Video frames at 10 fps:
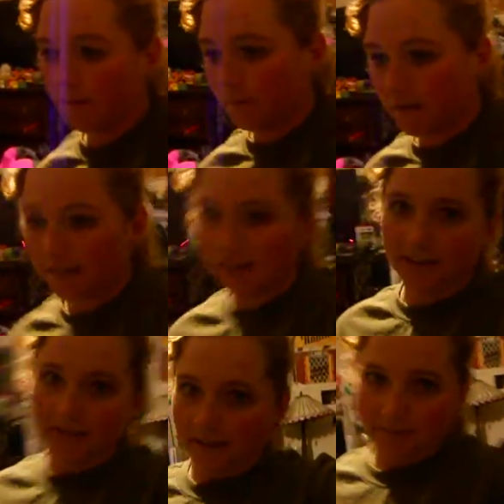But
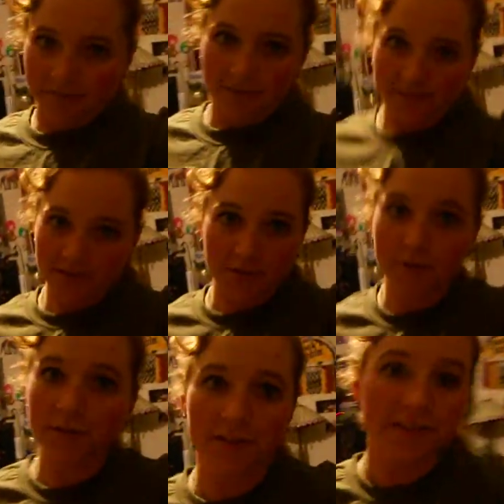yeah, so